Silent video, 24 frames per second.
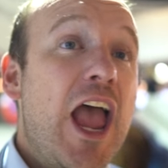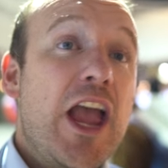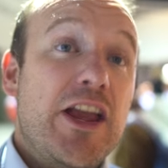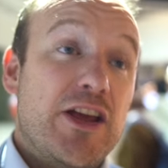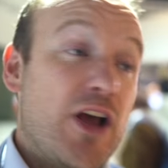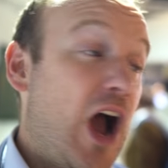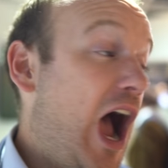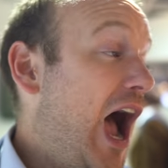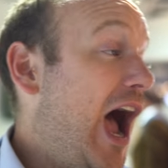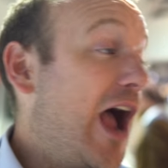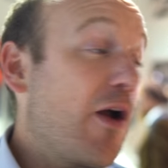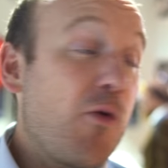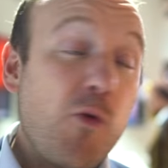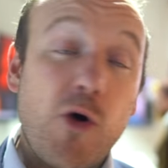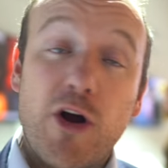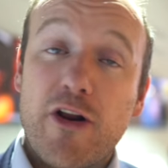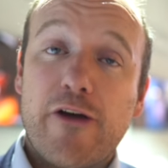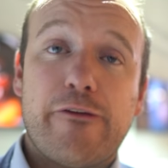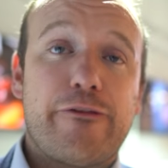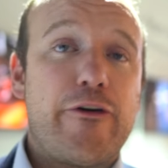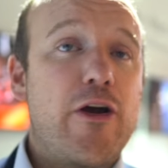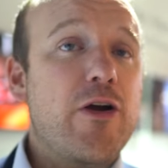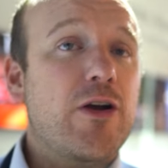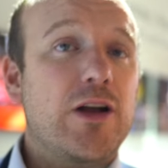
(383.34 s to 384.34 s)
you know, I want
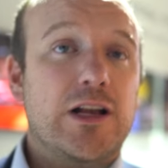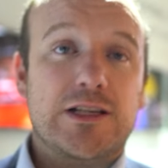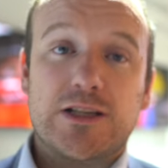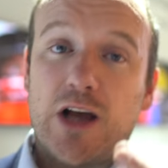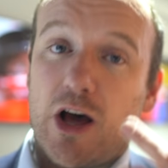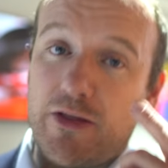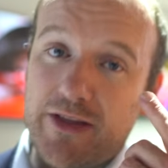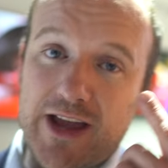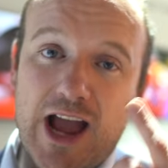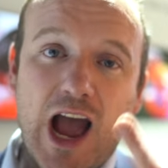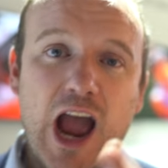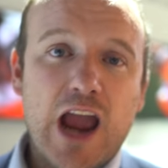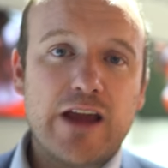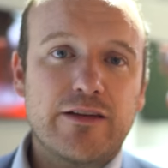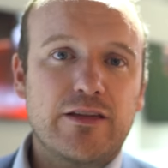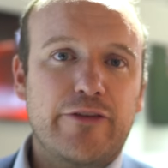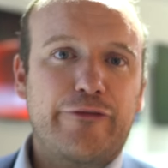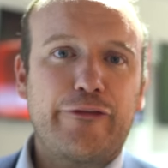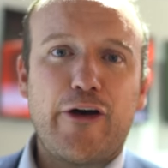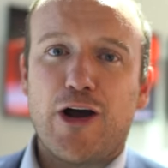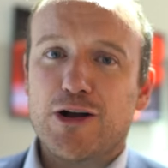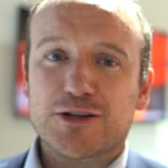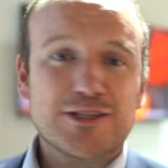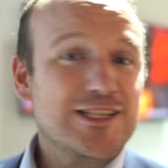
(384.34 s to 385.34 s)
to focus on the eye of
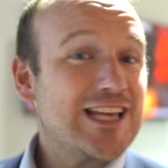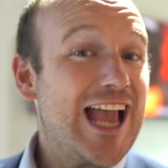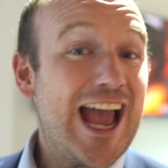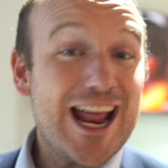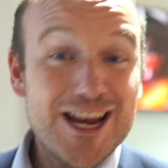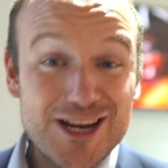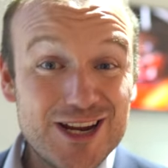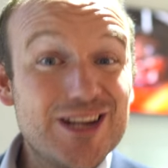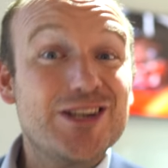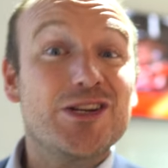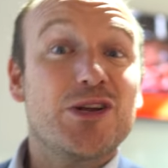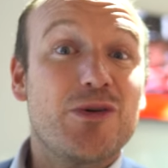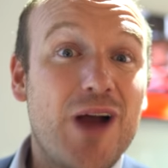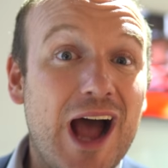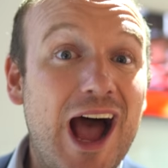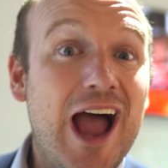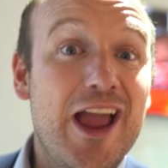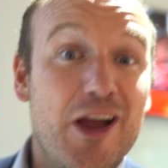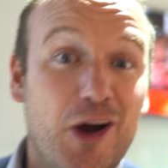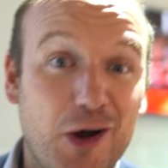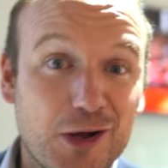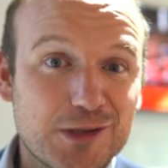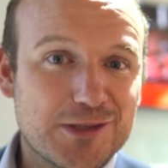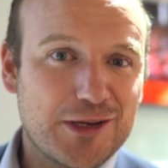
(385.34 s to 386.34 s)
the fox. Can you do
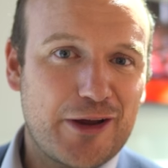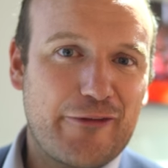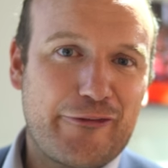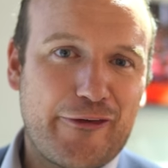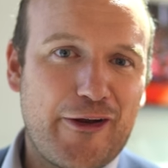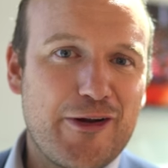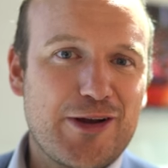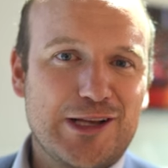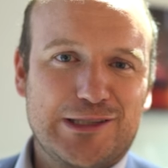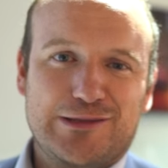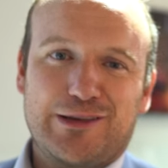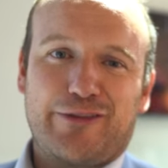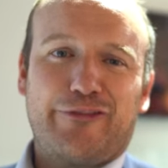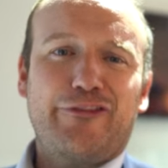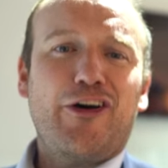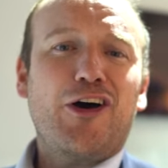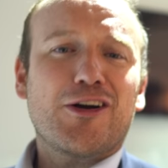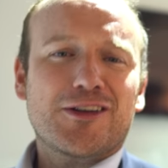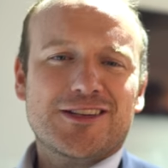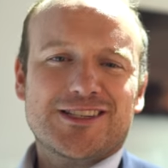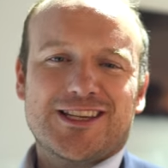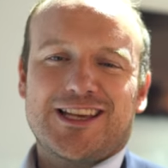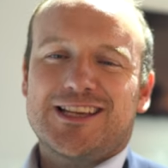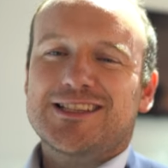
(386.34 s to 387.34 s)
Eye Autofocus for
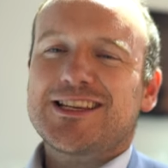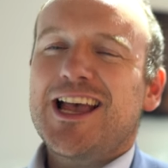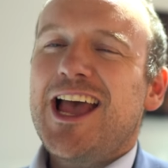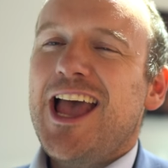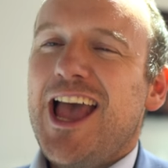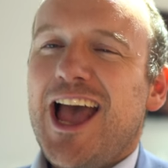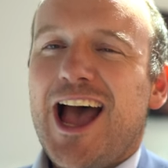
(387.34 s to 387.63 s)
foxes?